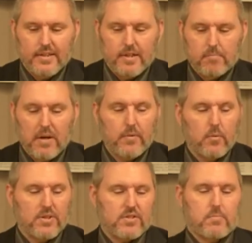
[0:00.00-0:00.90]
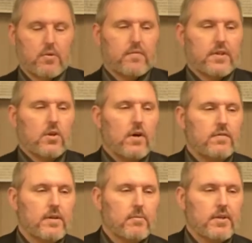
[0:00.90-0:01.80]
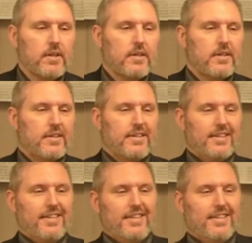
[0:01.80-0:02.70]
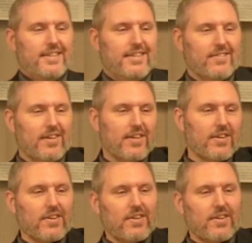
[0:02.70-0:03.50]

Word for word: By the way, what's the perfect law of liberty? Right here.